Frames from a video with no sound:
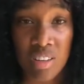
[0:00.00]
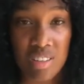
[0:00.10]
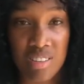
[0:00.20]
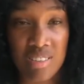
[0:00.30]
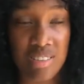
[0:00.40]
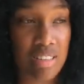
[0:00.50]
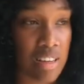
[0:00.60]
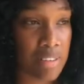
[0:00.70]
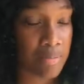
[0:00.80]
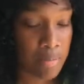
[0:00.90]
You
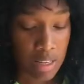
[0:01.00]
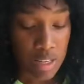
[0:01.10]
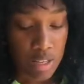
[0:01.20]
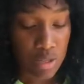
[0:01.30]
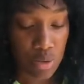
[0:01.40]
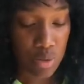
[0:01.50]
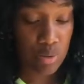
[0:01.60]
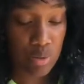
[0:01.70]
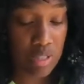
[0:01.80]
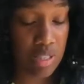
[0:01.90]
understand?
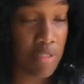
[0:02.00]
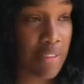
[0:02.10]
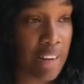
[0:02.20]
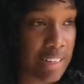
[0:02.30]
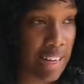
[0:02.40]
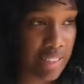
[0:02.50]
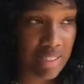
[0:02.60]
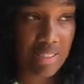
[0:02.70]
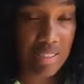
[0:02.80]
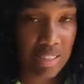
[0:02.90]
So stuff like that
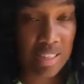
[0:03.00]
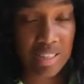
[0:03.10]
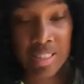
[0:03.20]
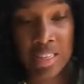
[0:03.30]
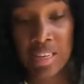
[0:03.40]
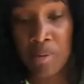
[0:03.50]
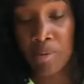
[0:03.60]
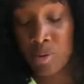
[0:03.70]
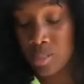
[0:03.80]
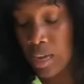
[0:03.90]
you could think
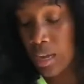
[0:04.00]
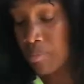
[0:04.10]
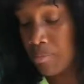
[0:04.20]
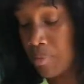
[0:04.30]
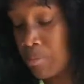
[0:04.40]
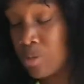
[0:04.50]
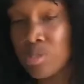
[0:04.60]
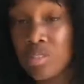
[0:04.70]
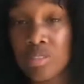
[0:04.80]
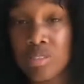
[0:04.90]
about. I'm
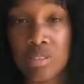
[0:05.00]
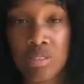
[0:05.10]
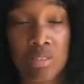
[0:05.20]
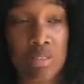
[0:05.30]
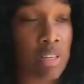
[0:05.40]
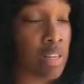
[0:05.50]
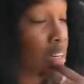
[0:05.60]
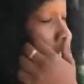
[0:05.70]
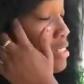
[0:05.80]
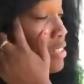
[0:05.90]
also
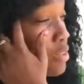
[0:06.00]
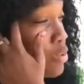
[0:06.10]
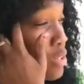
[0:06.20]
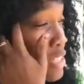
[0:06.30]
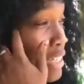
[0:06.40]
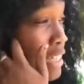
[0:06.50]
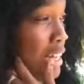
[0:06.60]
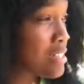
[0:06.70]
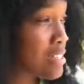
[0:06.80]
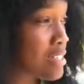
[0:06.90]
going to
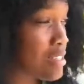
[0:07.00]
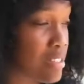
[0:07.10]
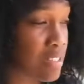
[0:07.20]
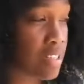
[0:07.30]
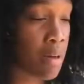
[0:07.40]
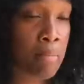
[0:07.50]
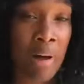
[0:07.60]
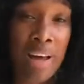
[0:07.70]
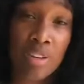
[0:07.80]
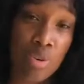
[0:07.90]
get some
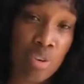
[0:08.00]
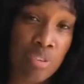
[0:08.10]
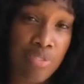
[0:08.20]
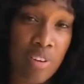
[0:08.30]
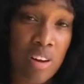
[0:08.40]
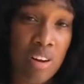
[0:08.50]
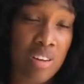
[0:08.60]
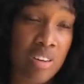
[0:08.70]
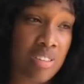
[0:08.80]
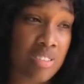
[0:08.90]
Panadol for
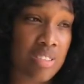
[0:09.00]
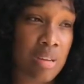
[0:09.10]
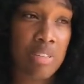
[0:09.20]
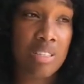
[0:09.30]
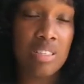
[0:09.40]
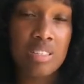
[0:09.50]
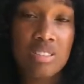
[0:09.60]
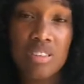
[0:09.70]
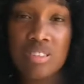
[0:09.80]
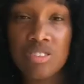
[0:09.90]
her, some of the
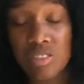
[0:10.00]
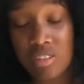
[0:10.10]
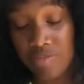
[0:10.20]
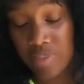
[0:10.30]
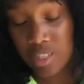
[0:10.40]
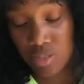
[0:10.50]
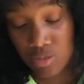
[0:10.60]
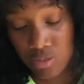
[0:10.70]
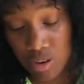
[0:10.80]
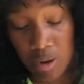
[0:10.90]
Trustadol, the Vicks to
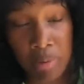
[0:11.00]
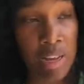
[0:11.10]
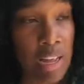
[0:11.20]
rub,